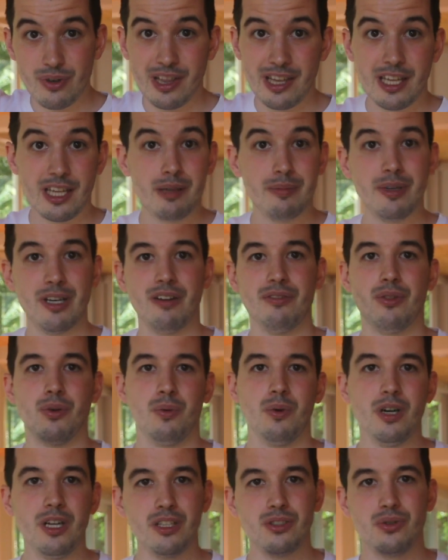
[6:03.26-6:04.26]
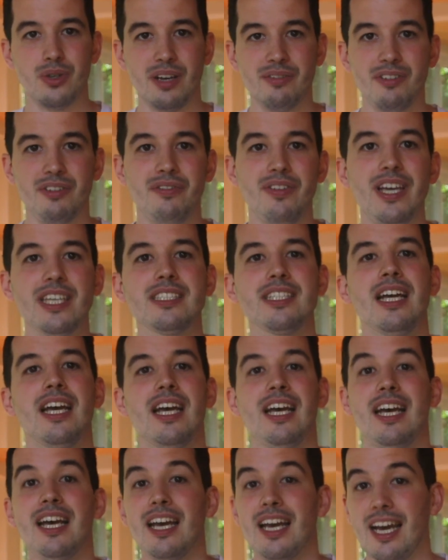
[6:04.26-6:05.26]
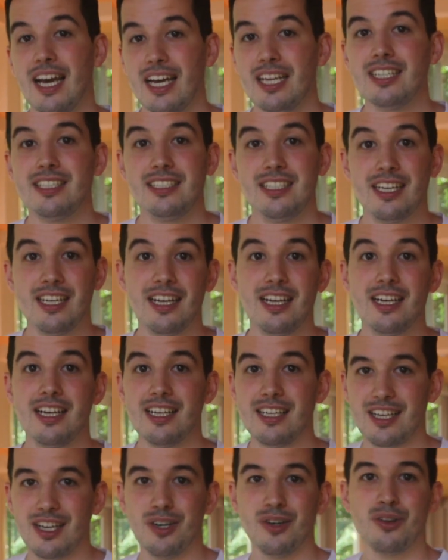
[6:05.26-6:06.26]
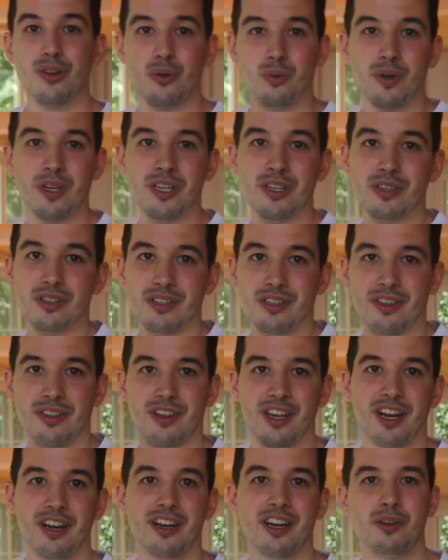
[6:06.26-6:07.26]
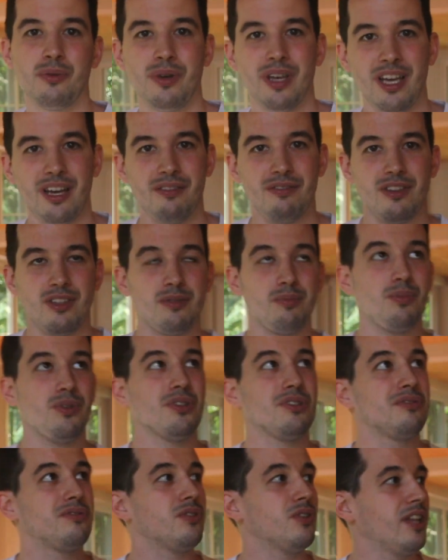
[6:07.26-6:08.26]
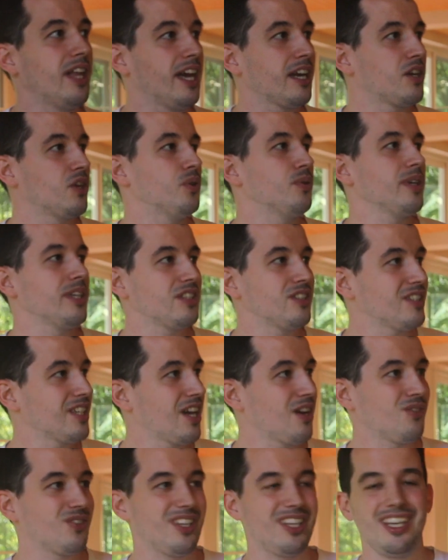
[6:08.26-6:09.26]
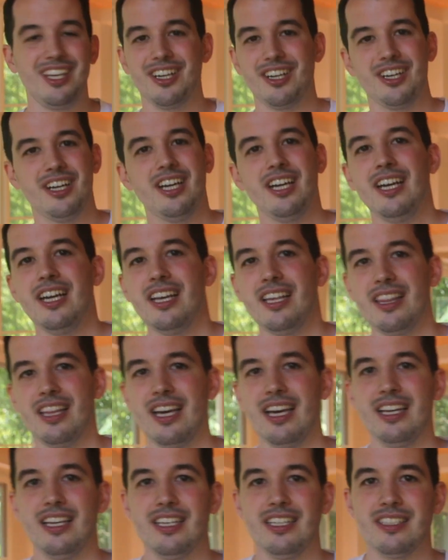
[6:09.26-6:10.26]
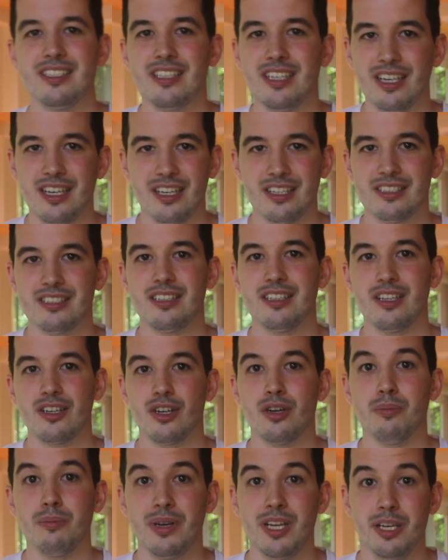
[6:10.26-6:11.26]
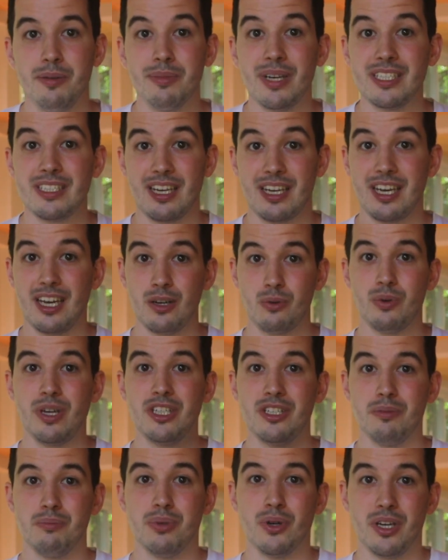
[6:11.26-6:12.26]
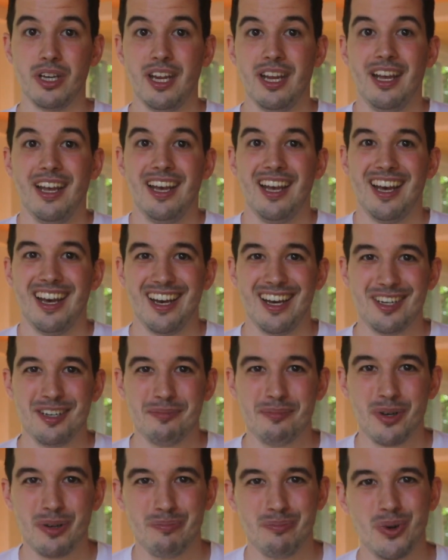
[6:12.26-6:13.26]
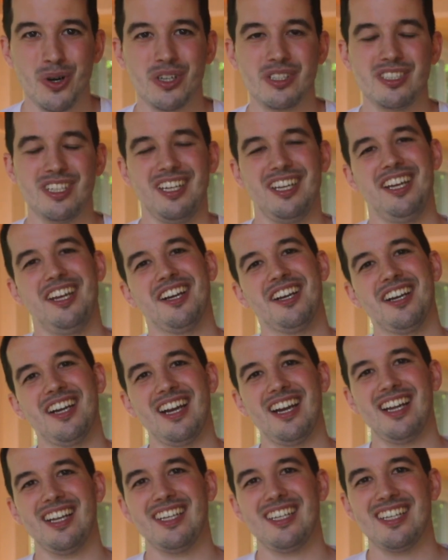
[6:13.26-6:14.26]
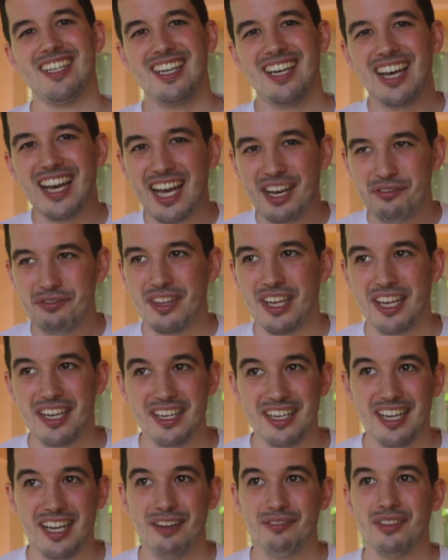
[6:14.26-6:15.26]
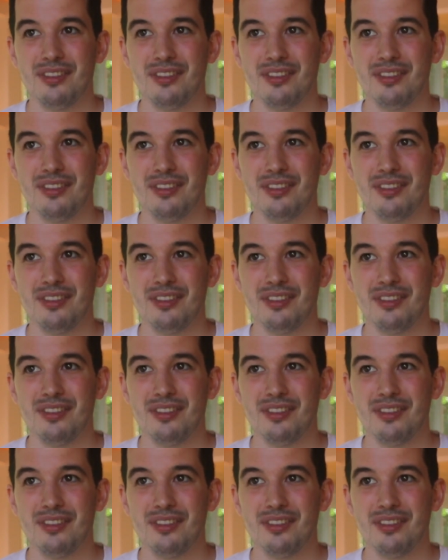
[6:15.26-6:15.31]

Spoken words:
a little bit of the wall to have it fixed. And ta-da, now the windows are there and we have this beautiful echoing sound here that is still a complete mess. I can't wait to put books in here and have that